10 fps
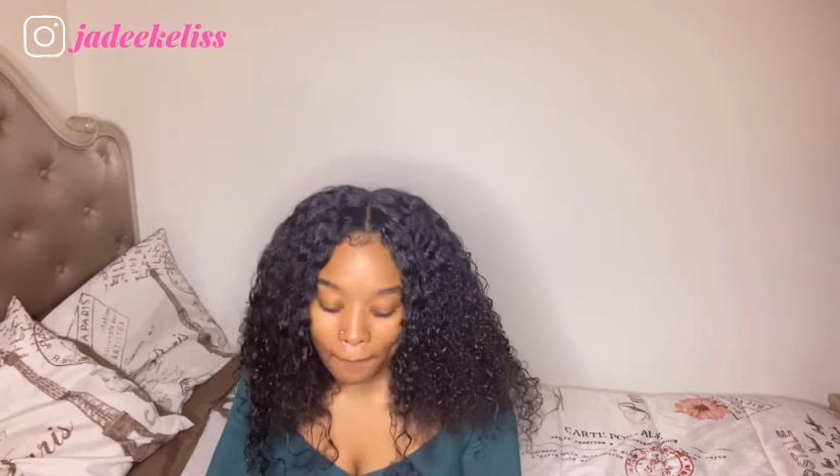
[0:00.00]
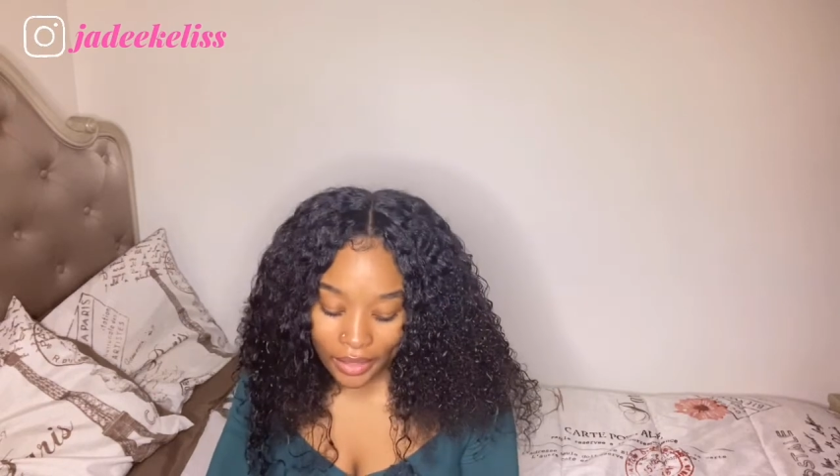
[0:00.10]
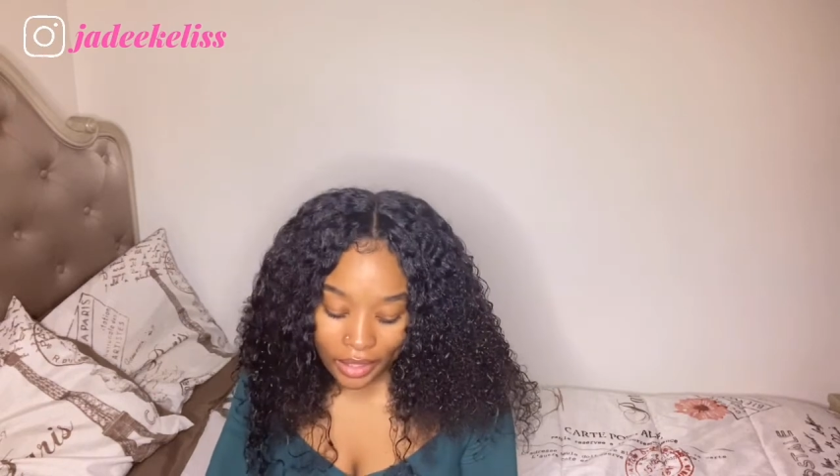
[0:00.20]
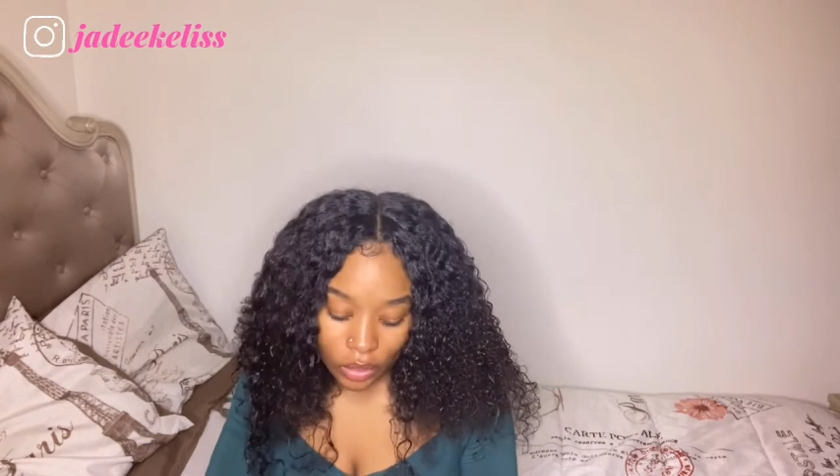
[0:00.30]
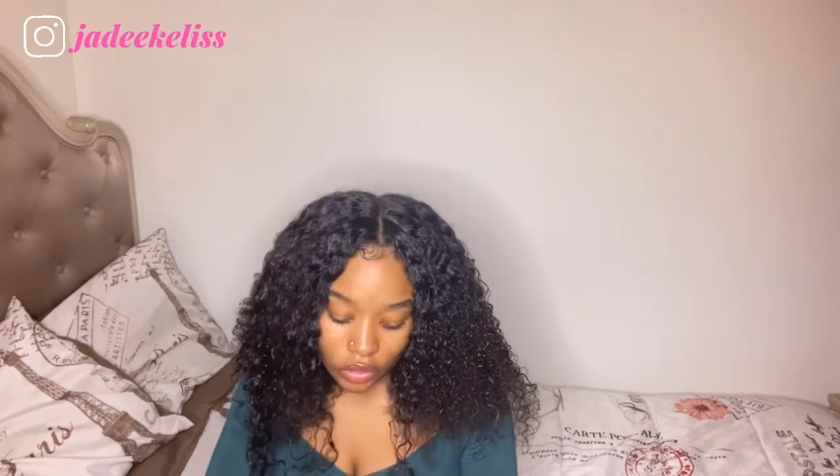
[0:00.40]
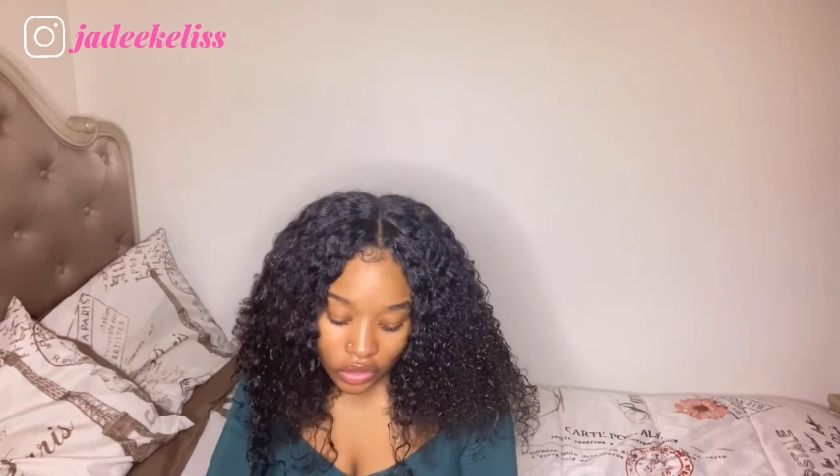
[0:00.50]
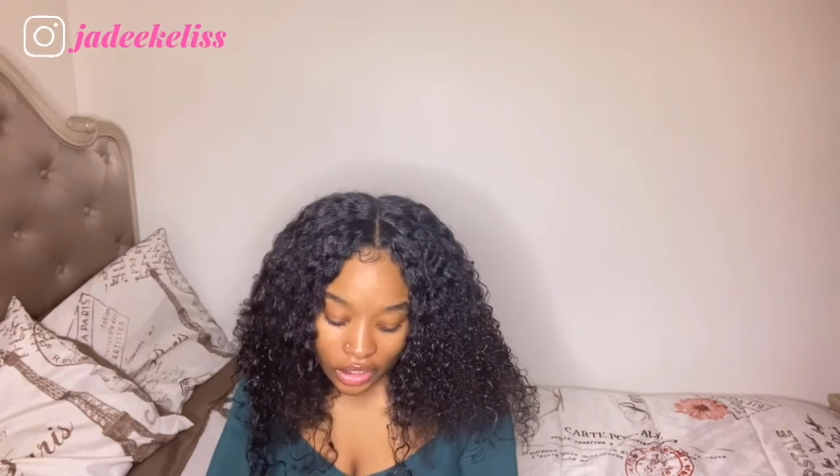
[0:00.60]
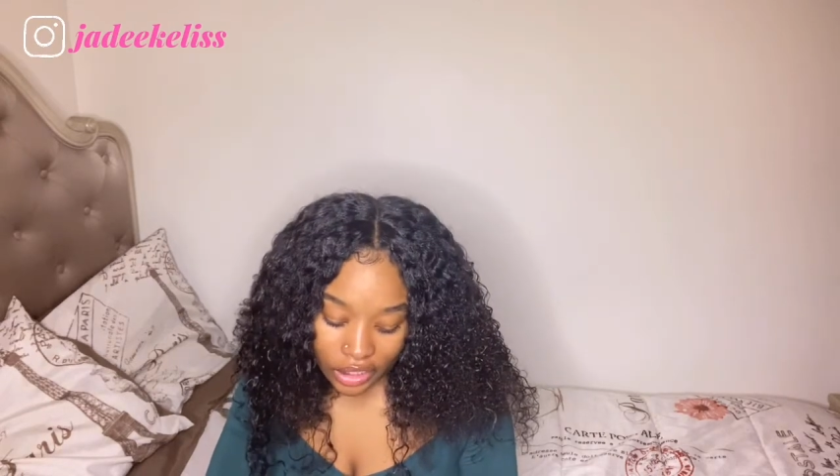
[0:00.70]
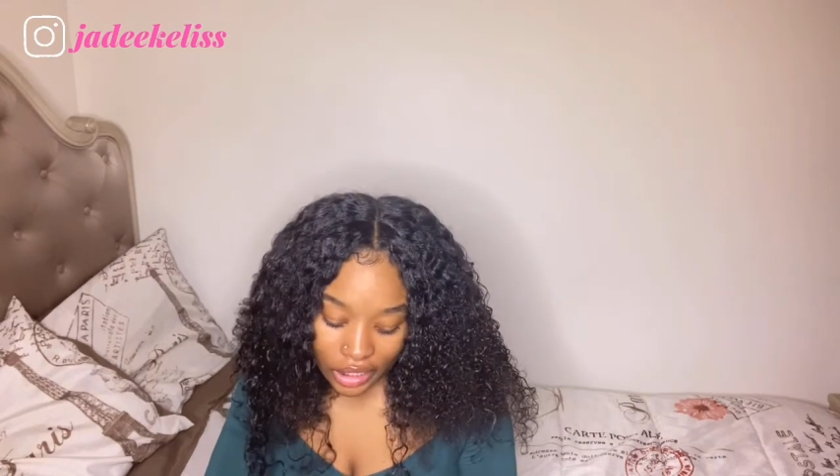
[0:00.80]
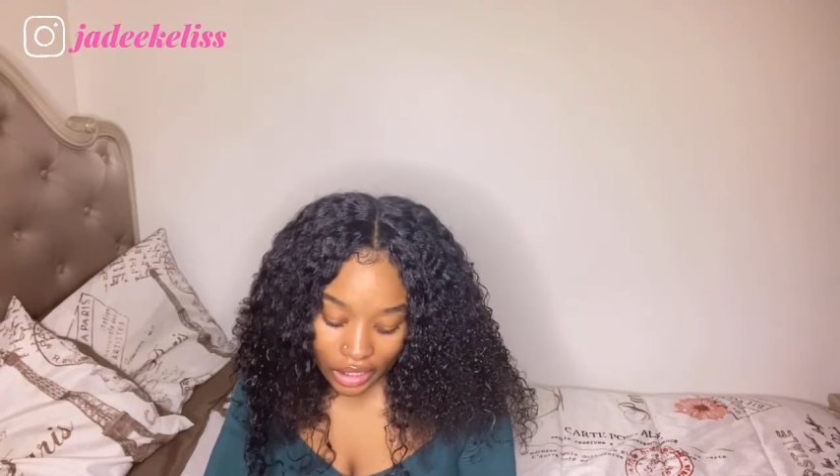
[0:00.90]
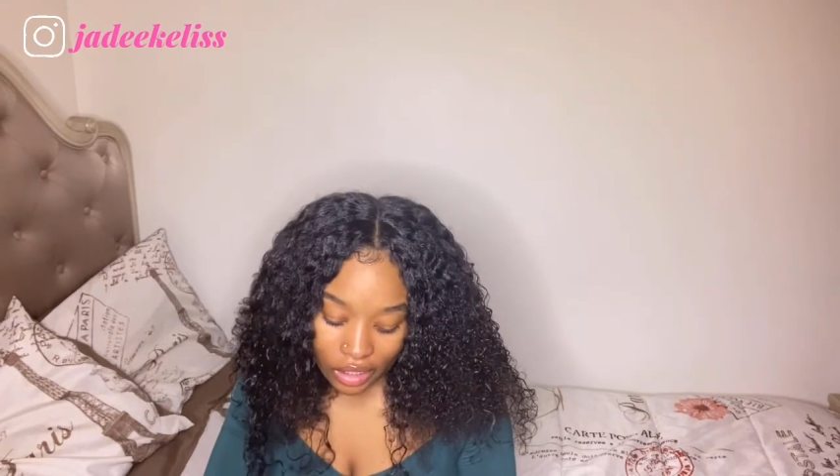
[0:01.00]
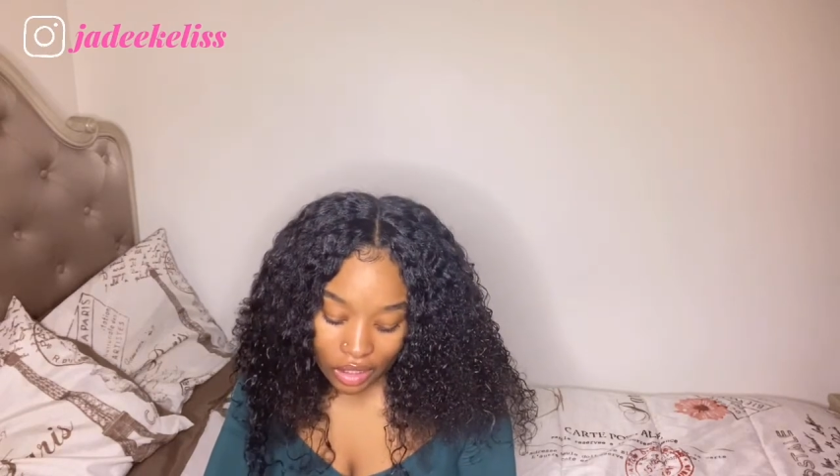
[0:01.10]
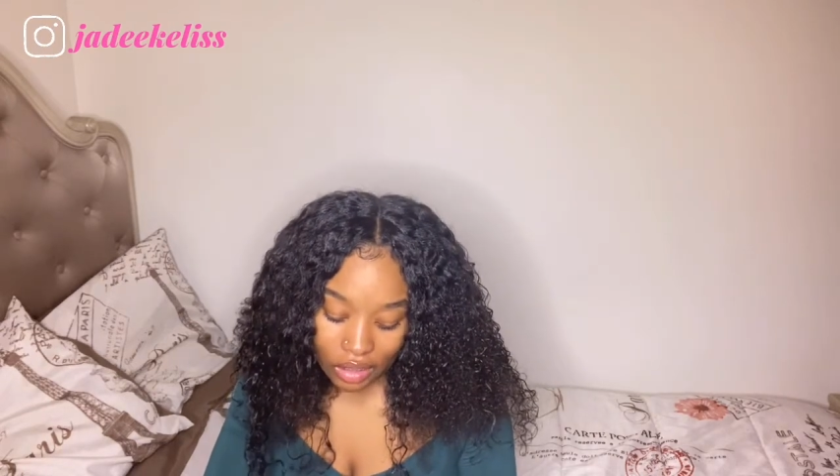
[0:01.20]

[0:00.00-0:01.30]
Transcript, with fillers: But yeah, don't straighten your hair a